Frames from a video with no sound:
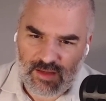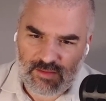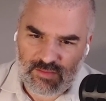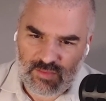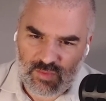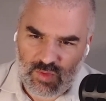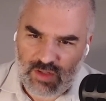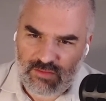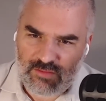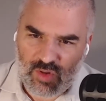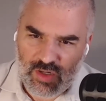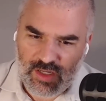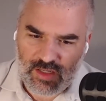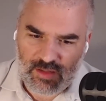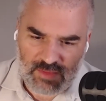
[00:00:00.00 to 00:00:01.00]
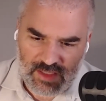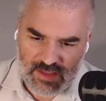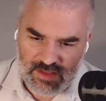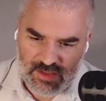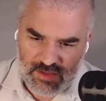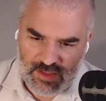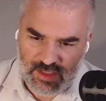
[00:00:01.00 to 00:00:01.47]
One morning a man
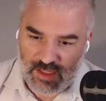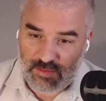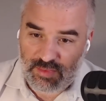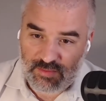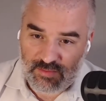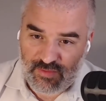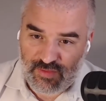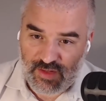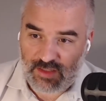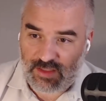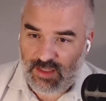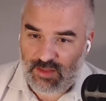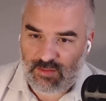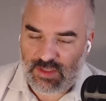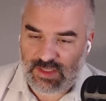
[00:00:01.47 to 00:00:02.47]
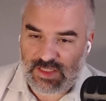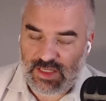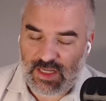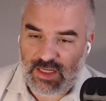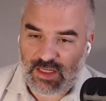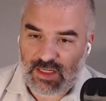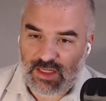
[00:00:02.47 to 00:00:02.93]
stood up, felt he was
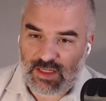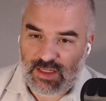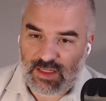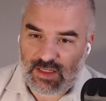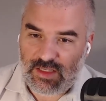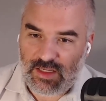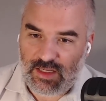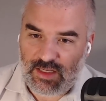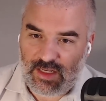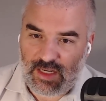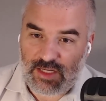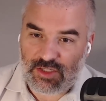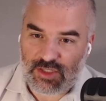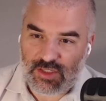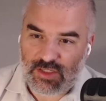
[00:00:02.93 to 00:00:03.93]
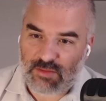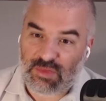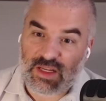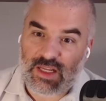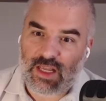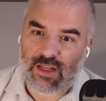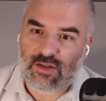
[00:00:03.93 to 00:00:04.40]
a nation, and
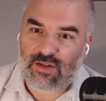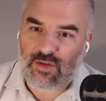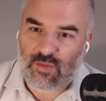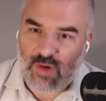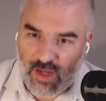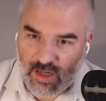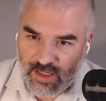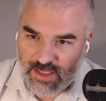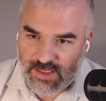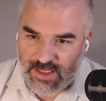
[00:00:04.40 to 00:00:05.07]
began to walk. It's the